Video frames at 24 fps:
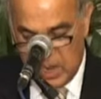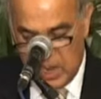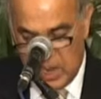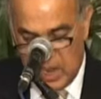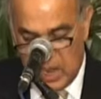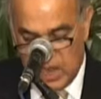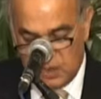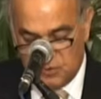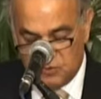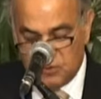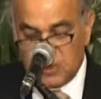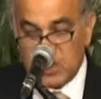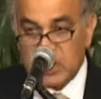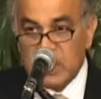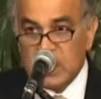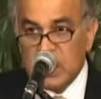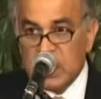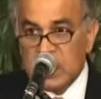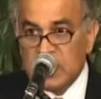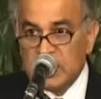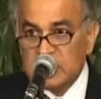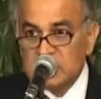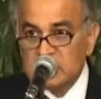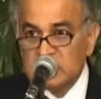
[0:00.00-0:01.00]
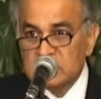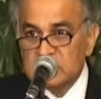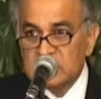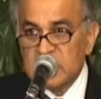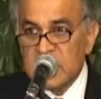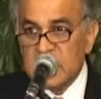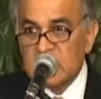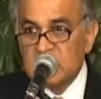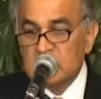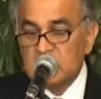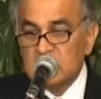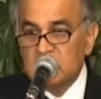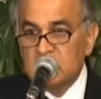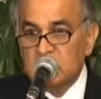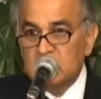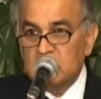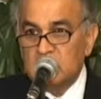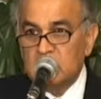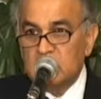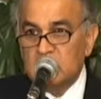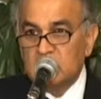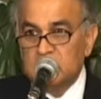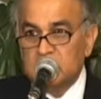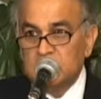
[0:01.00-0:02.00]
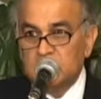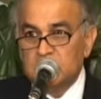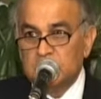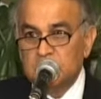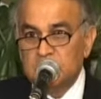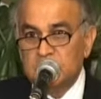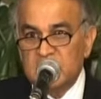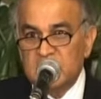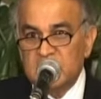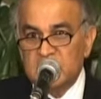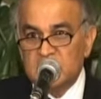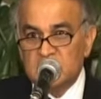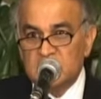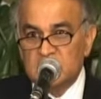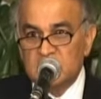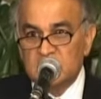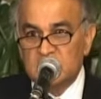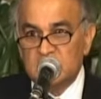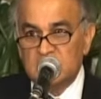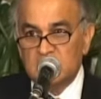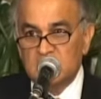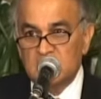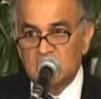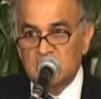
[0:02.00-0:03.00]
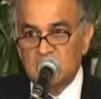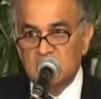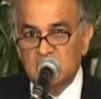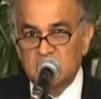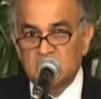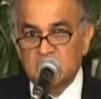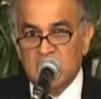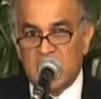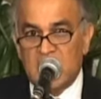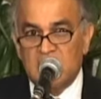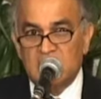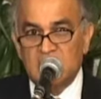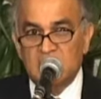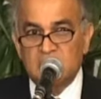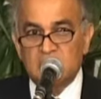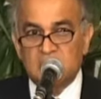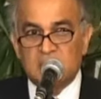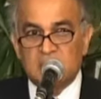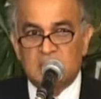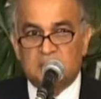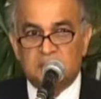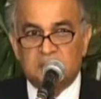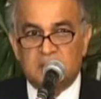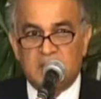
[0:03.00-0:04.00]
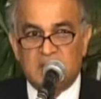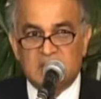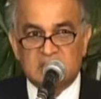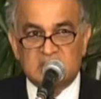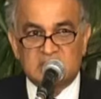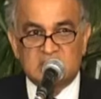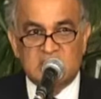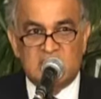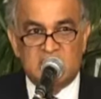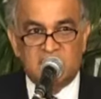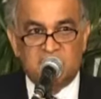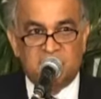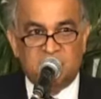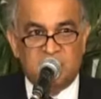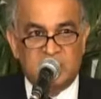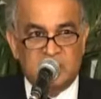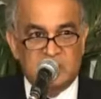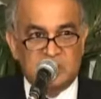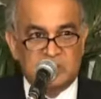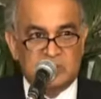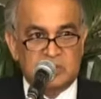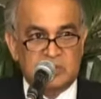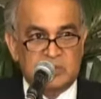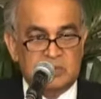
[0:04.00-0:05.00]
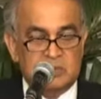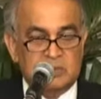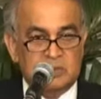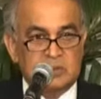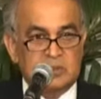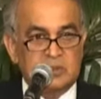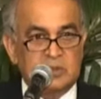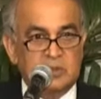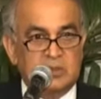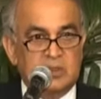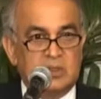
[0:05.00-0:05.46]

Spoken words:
I realized that the biggest challenge that Pakistan faces